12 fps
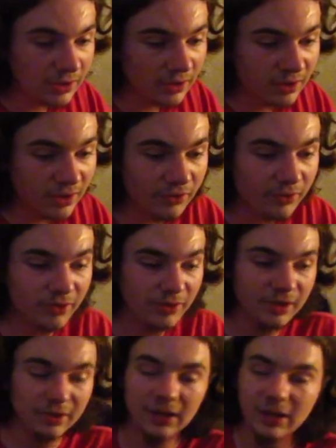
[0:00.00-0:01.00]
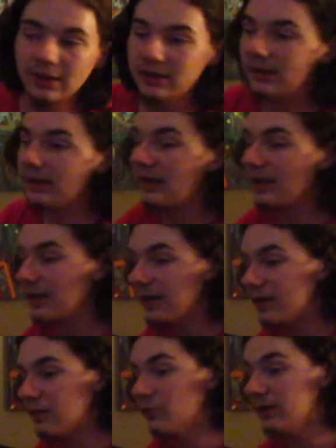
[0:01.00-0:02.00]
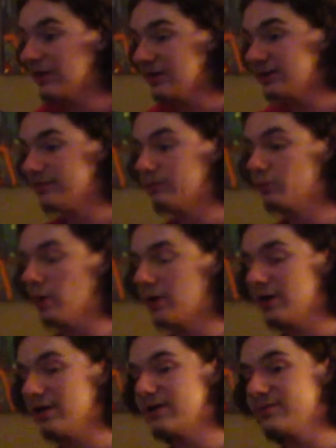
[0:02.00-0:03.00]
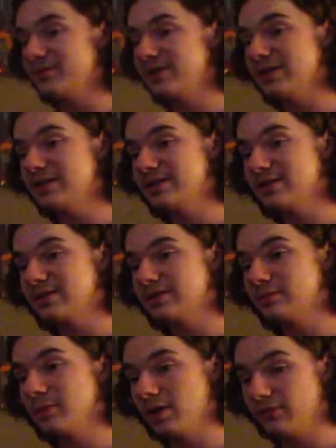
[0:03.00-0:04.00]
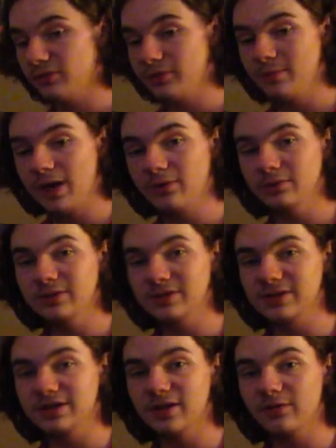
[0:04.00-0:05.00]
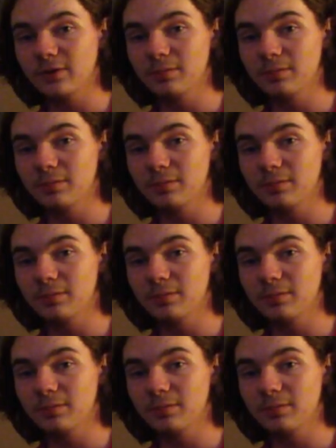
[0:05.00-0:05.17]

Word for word: Another thing that I like with this one is because of the mountains and stuff,